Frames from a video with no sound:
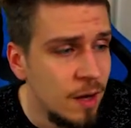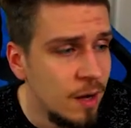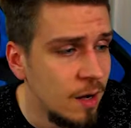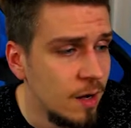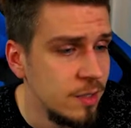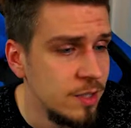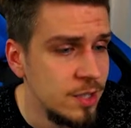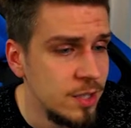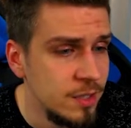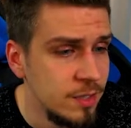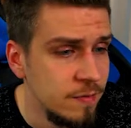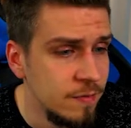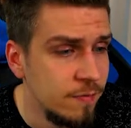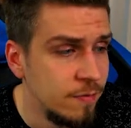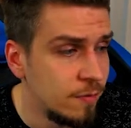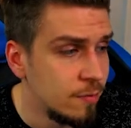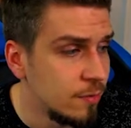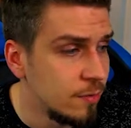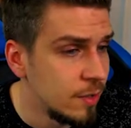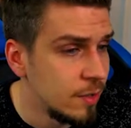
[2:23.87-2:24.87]

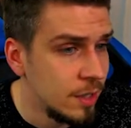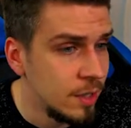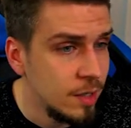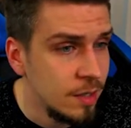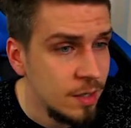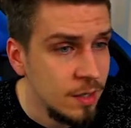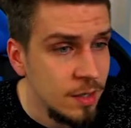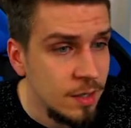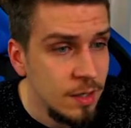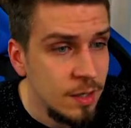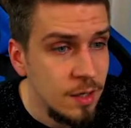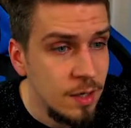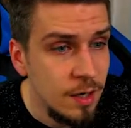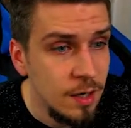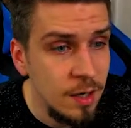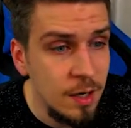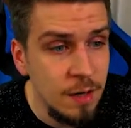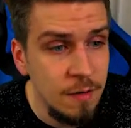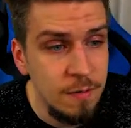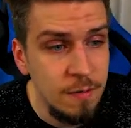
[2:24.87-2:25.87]
Just for
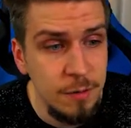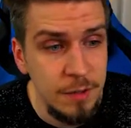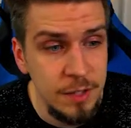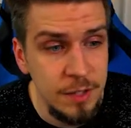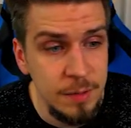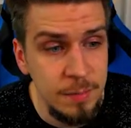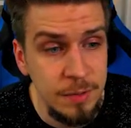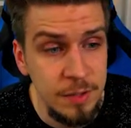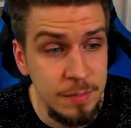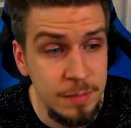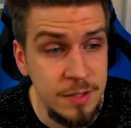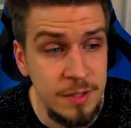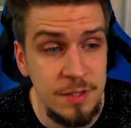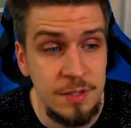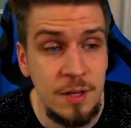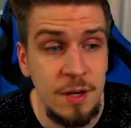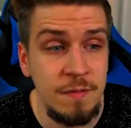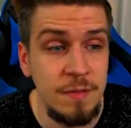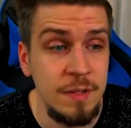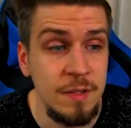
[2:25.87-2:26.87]
the
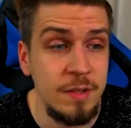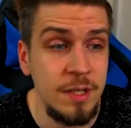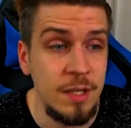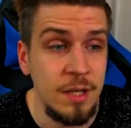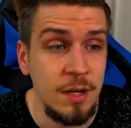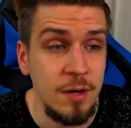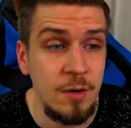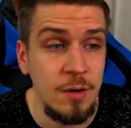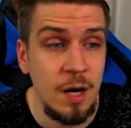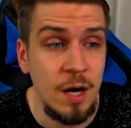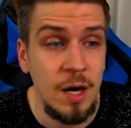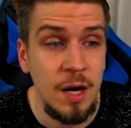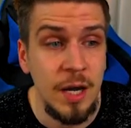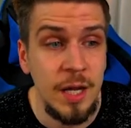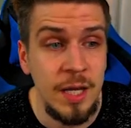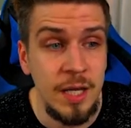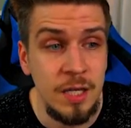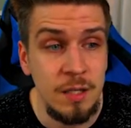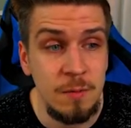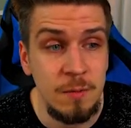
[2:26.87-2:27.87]
purposes of the video,
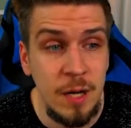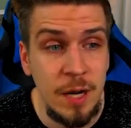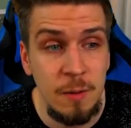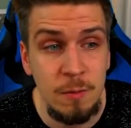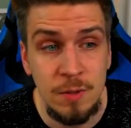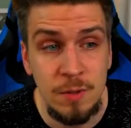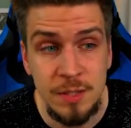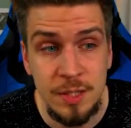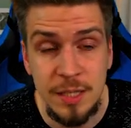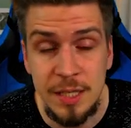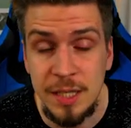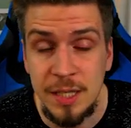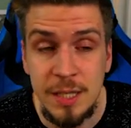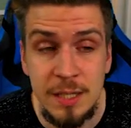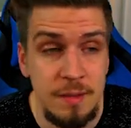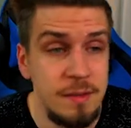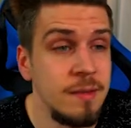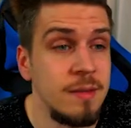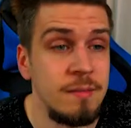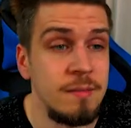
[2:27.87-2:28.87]
I will delete
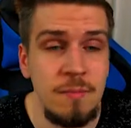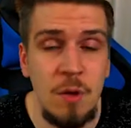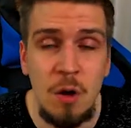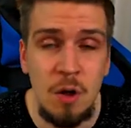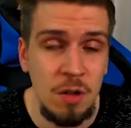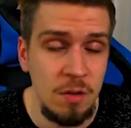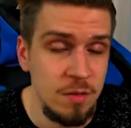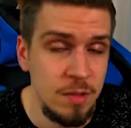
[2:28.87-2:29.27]
all of the